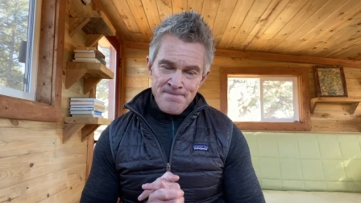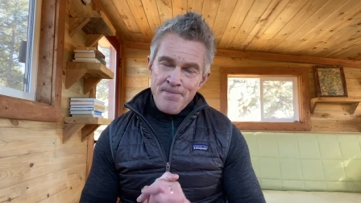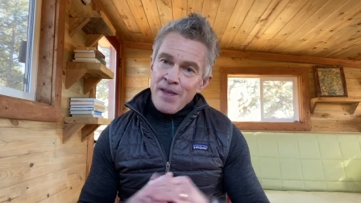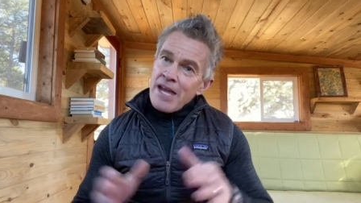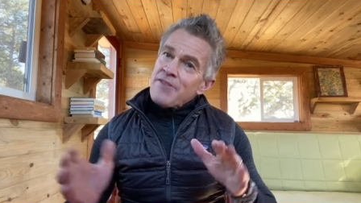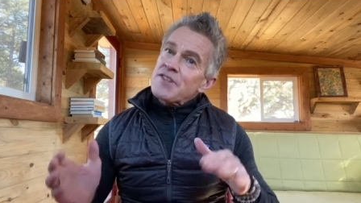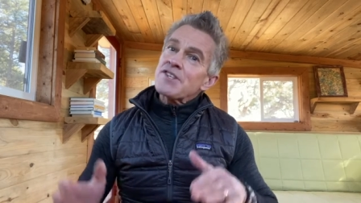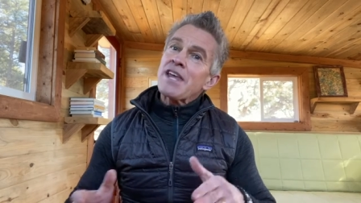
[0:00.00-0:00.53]
And
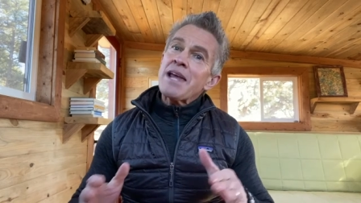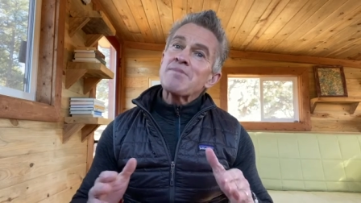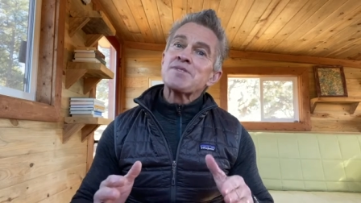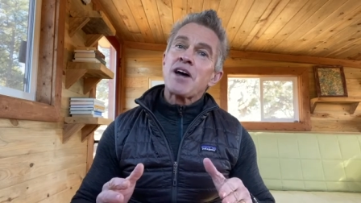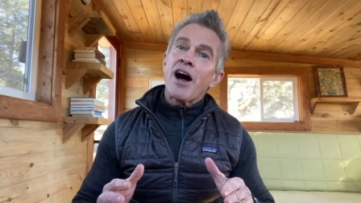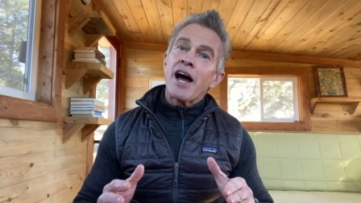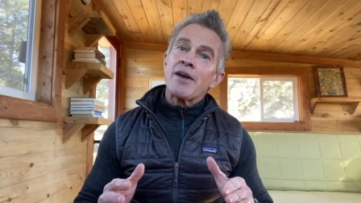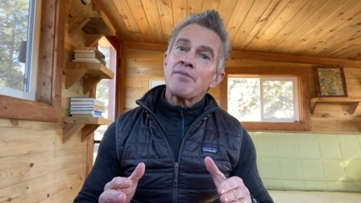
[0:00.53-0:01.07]
at the same
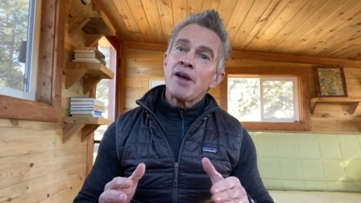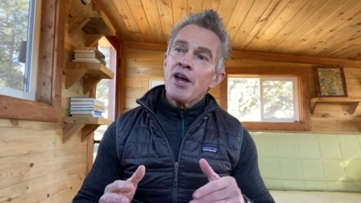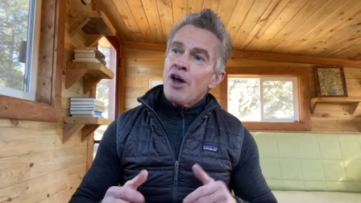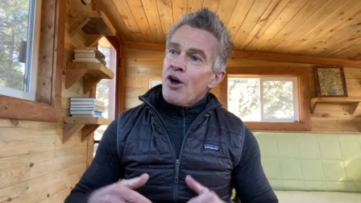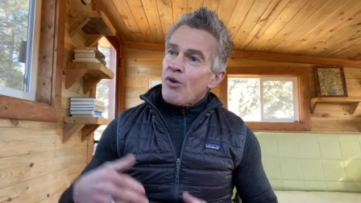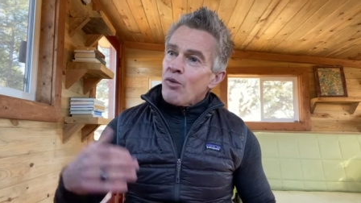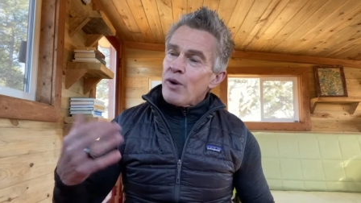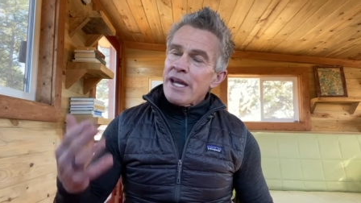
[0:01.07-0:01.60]
time,
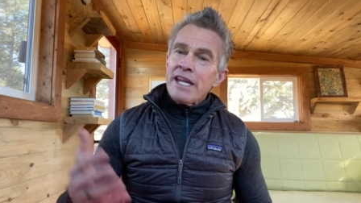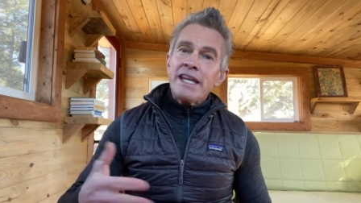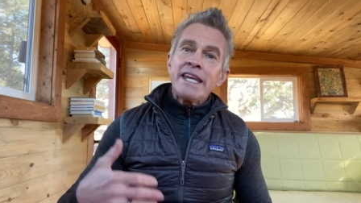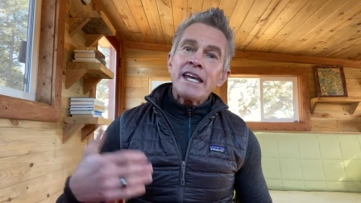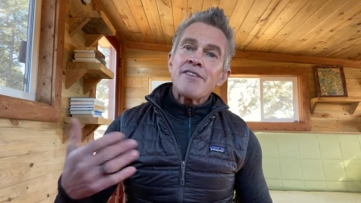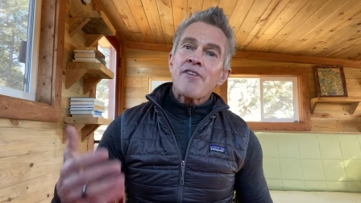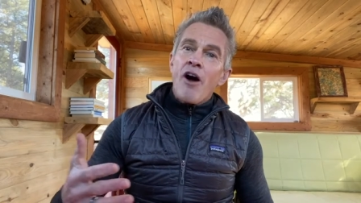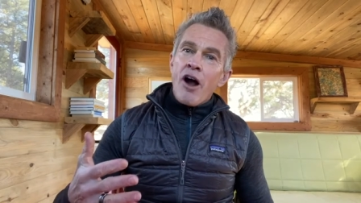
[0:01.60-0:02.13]
we
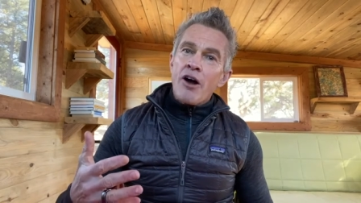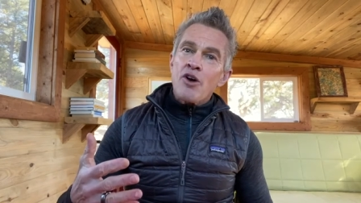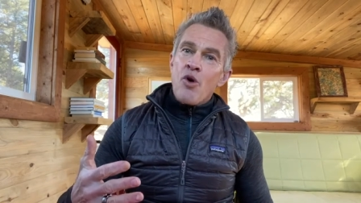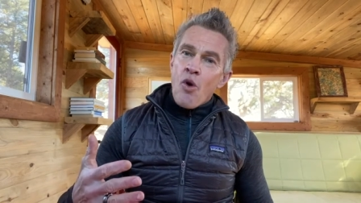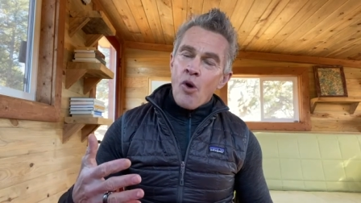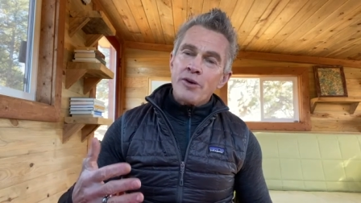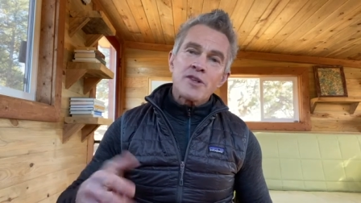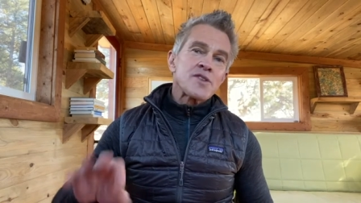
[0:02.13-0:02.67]
give our
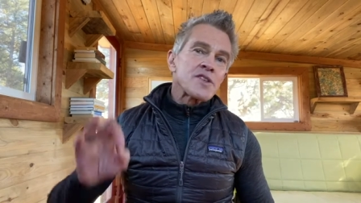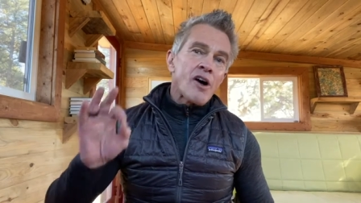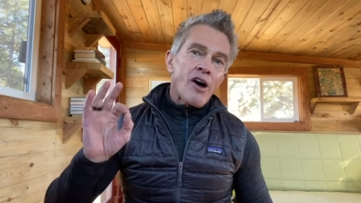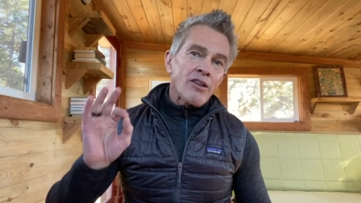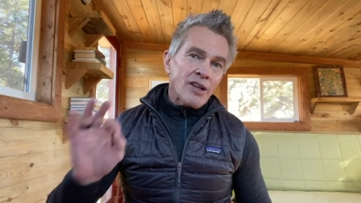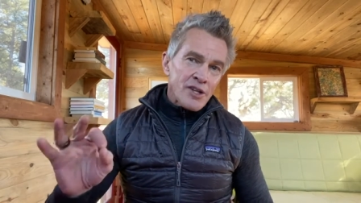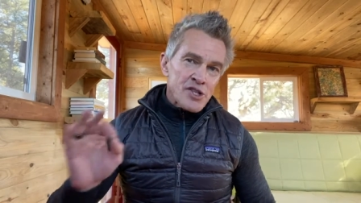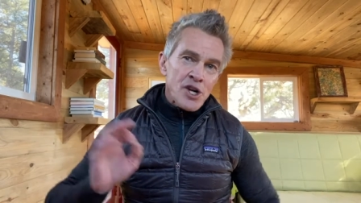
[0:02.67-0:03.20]

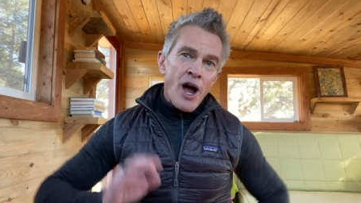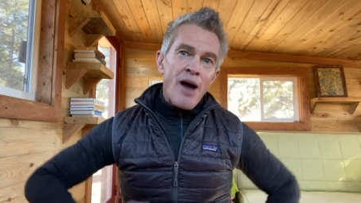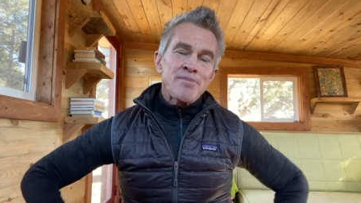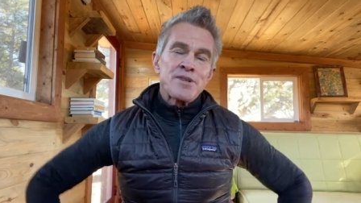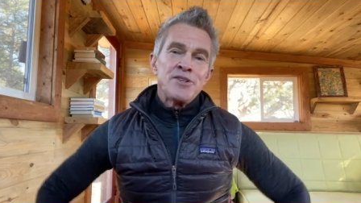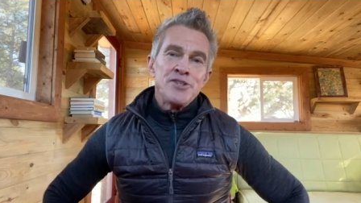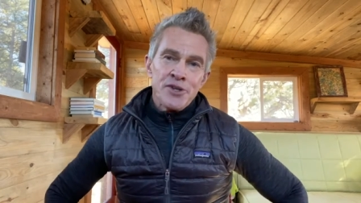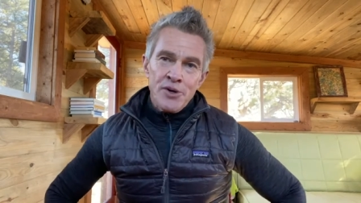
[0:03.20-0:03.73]
cortisol a job
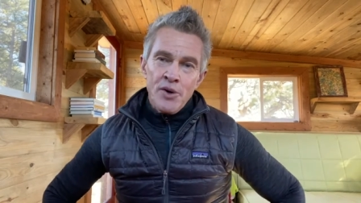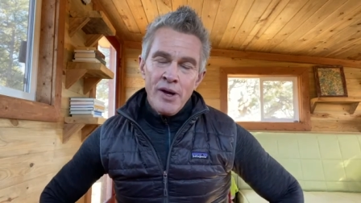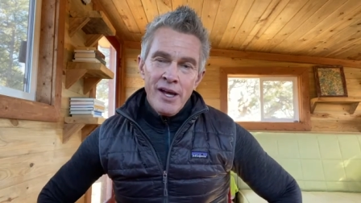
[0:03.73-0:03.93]
to do.